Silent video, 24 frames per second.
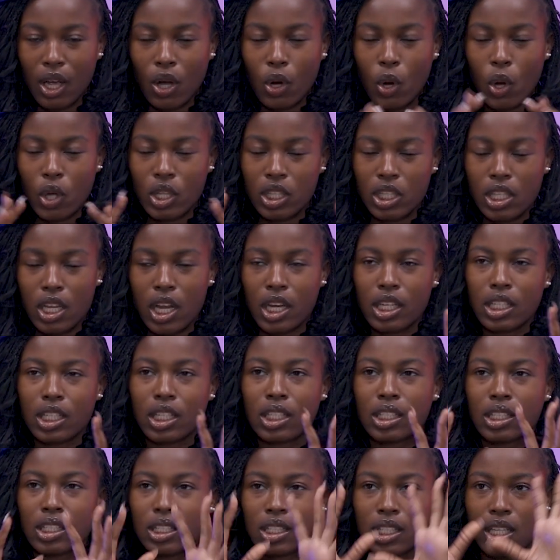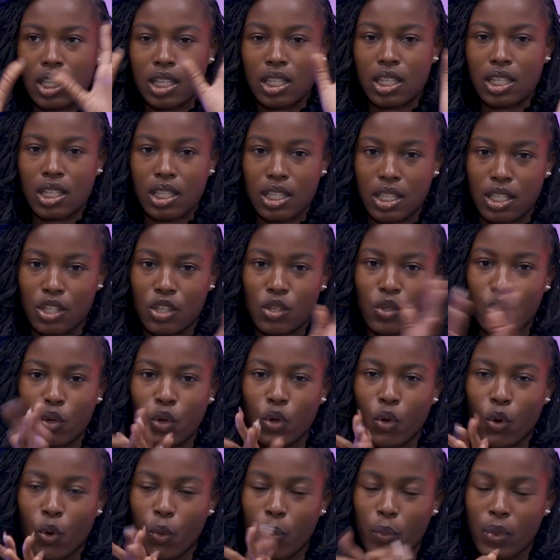concerning this new
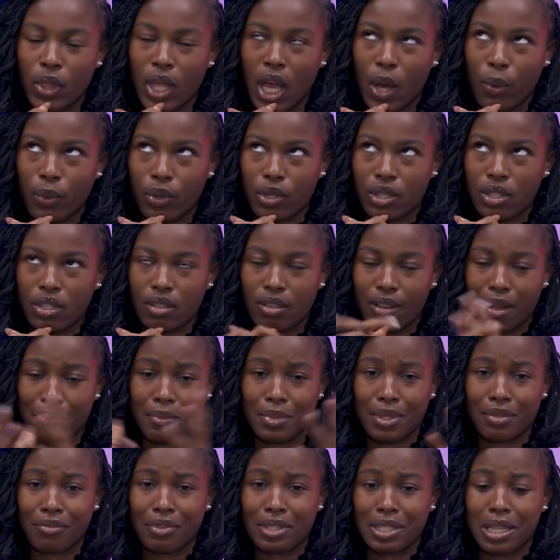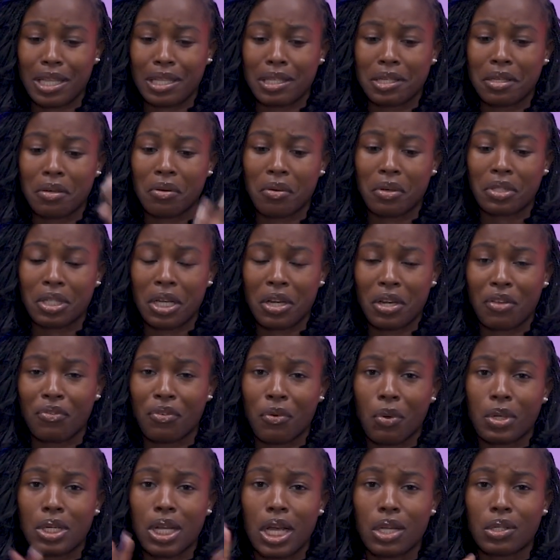club that was recently launched. I don't even
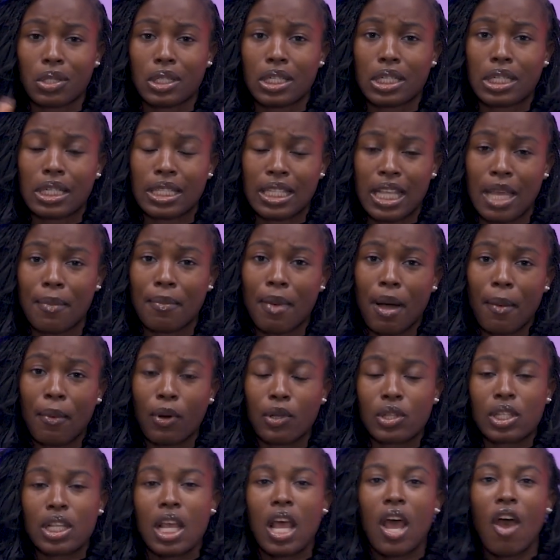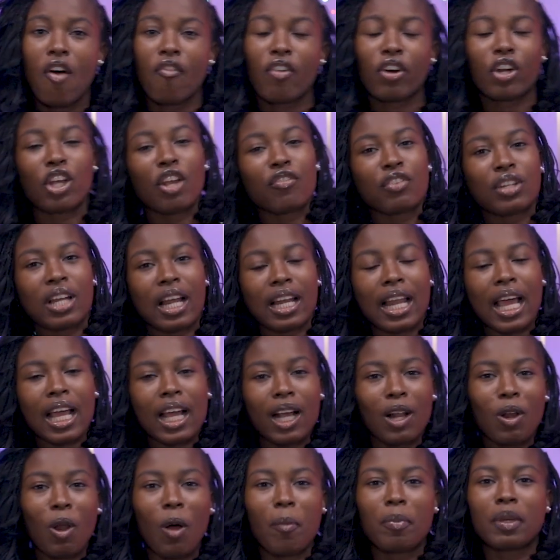know what they are doing in December, but for those of you that like
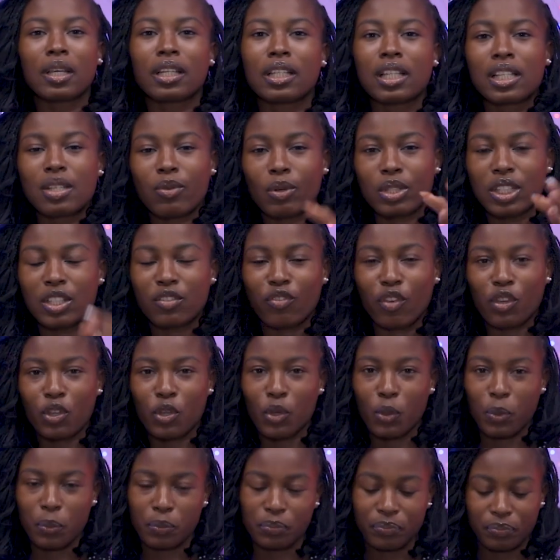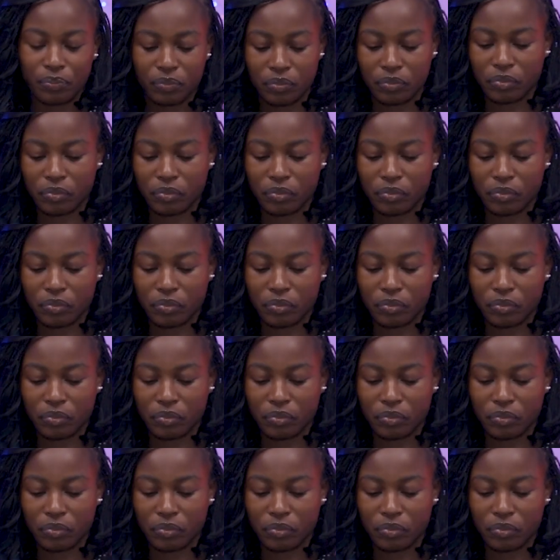clubbing, this one is for you.